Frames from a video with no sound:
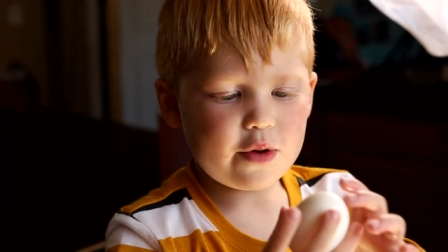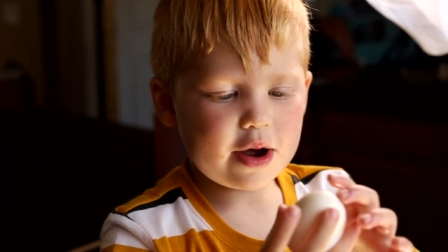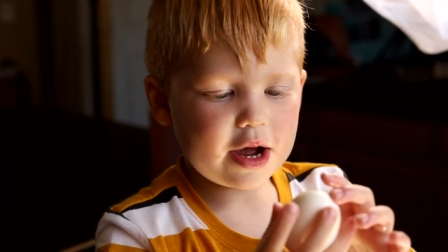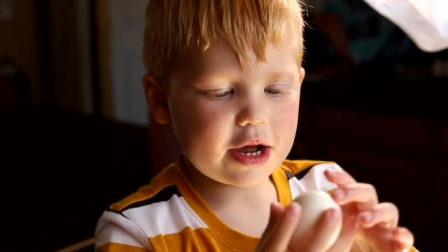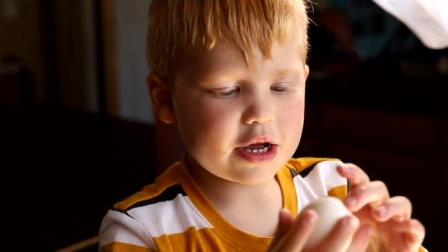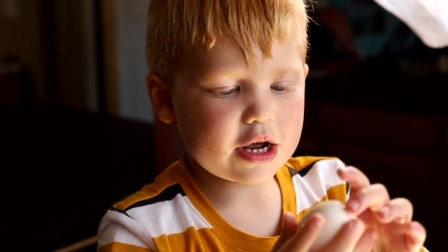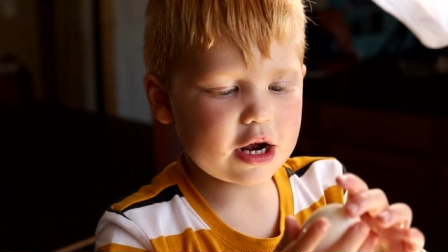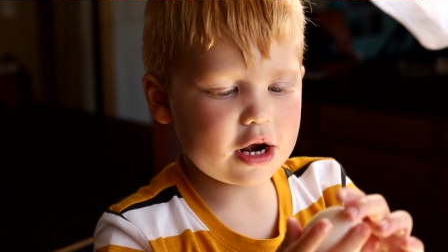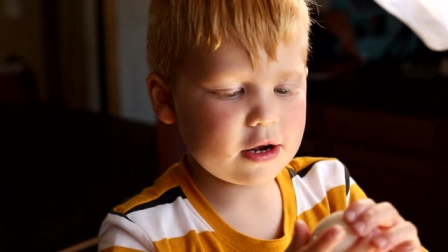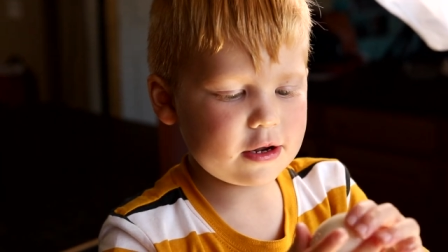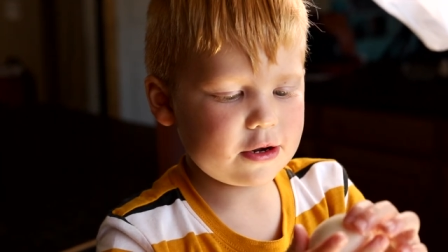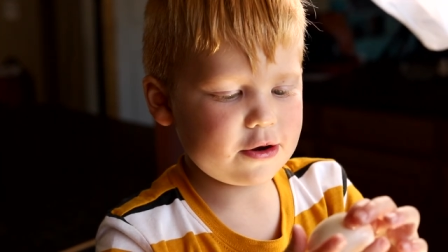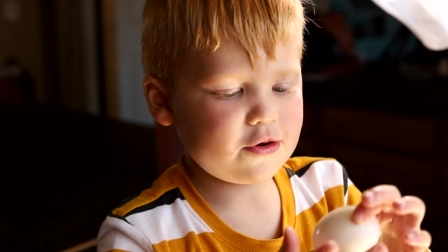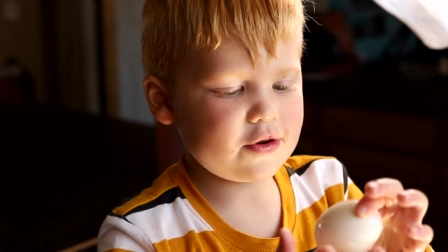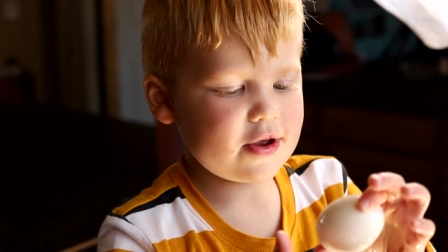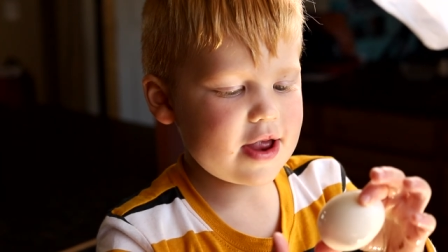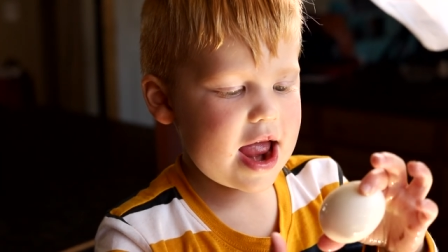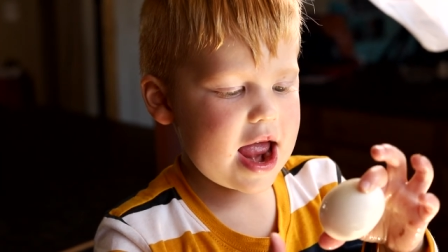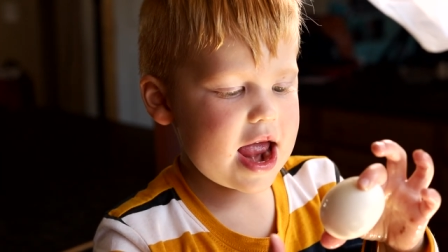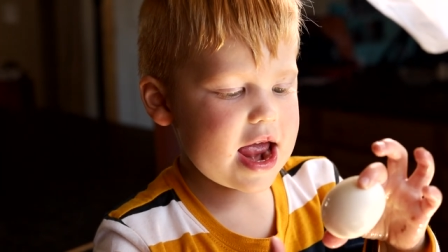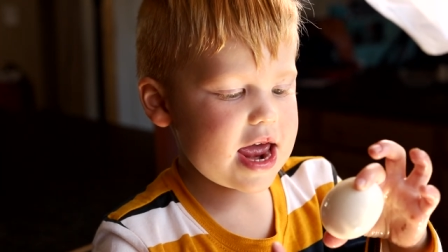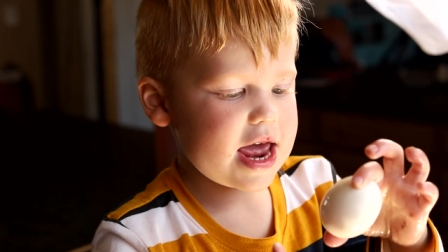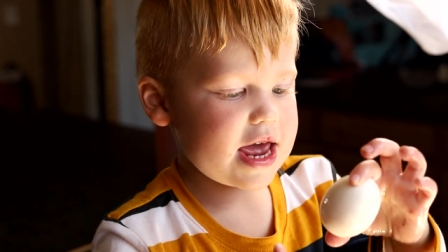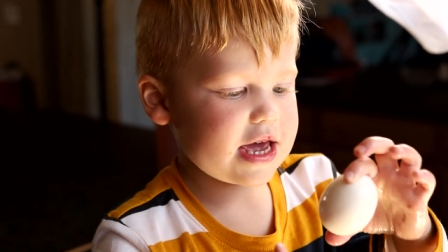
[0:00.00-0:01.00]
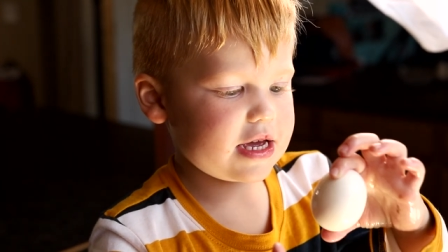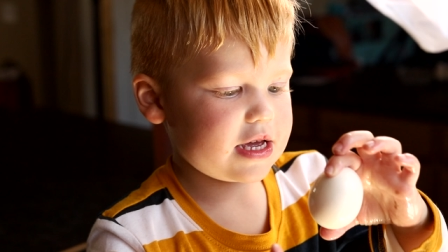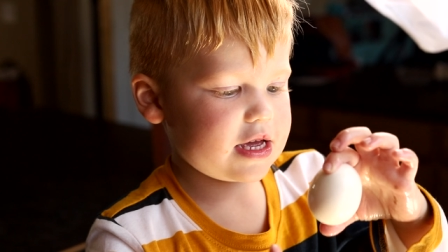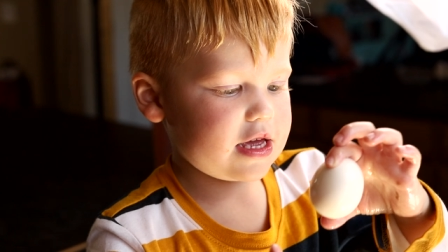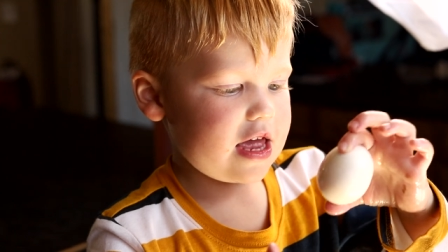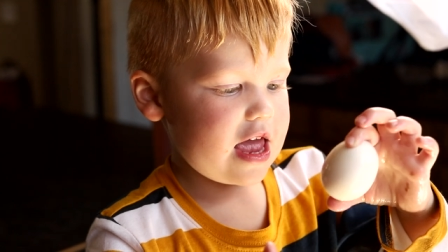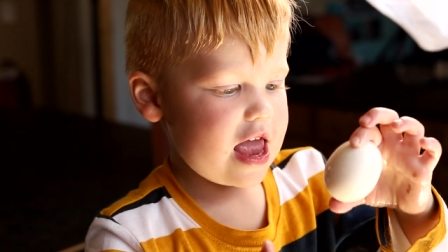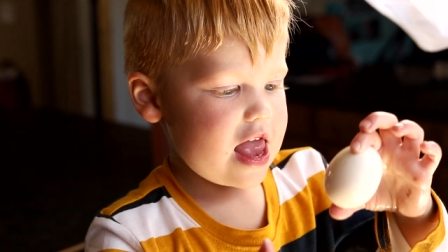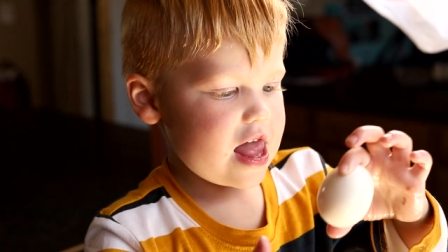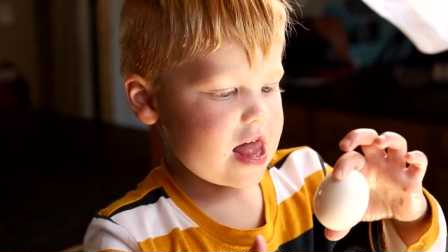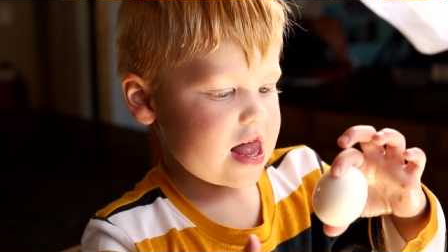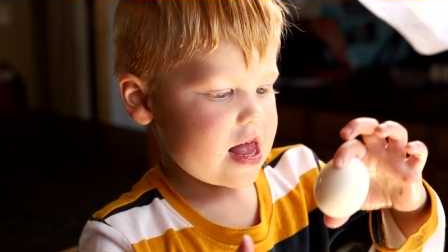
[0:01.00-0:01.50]
what color the egg?
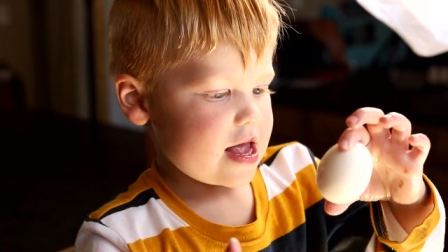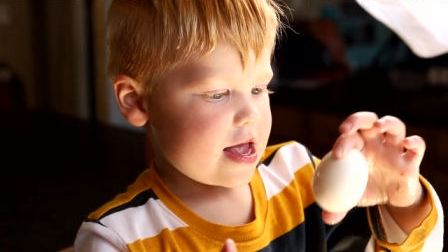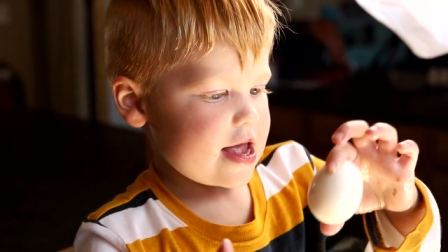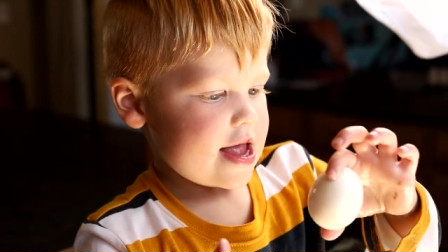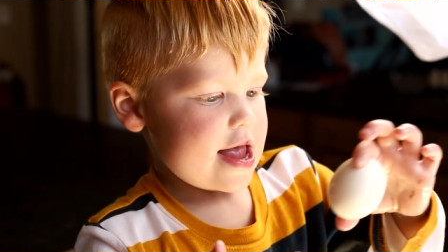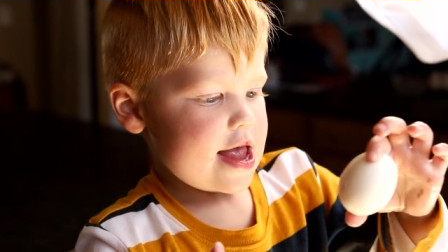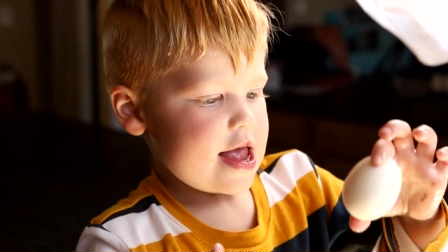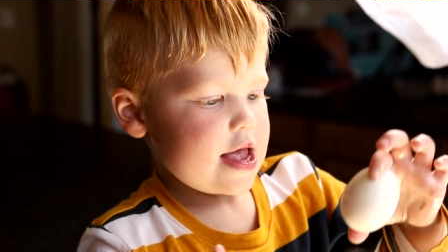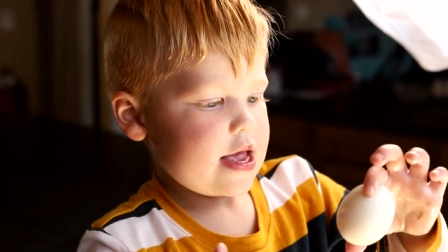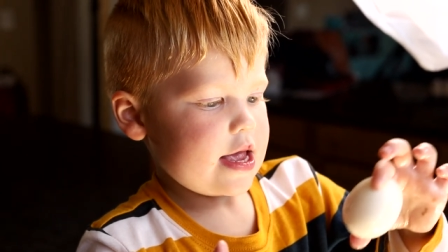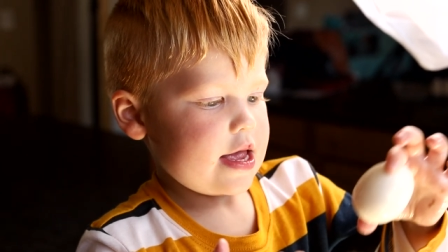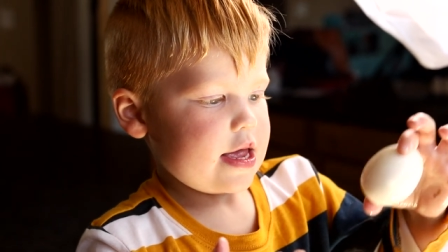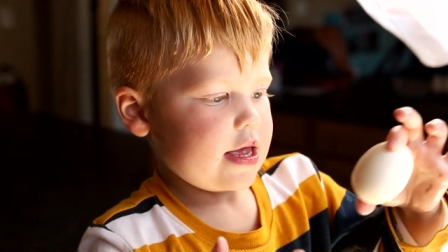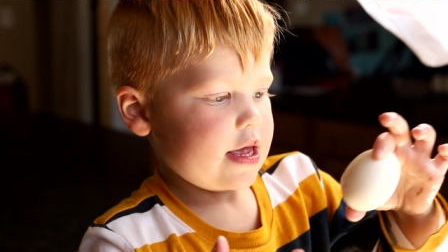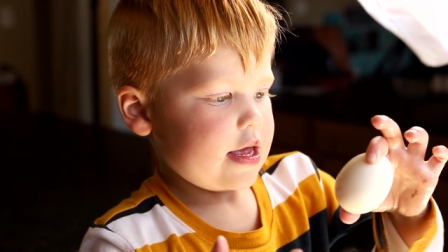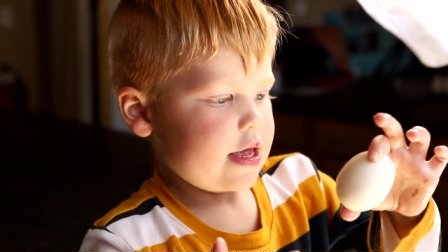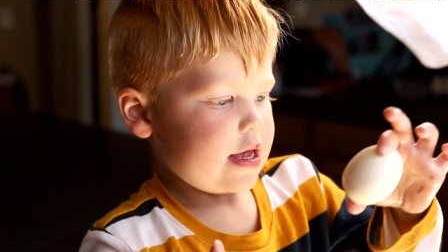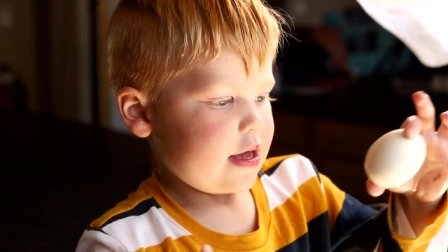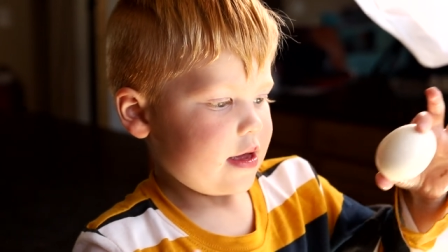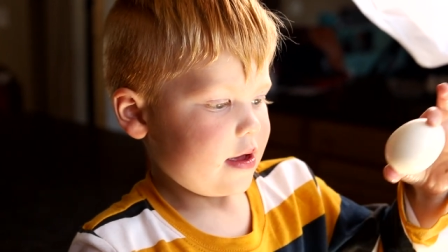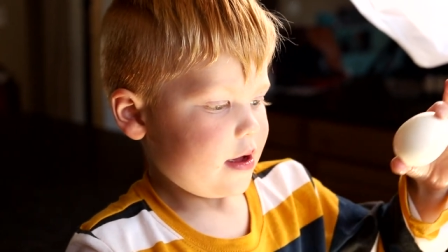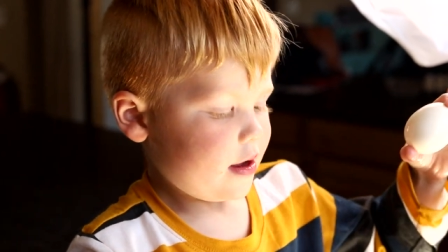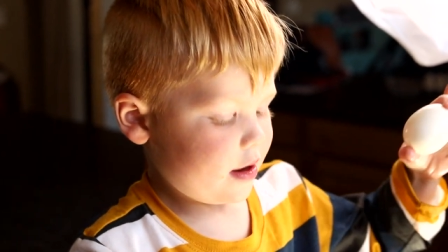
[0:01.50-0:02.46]
It's white.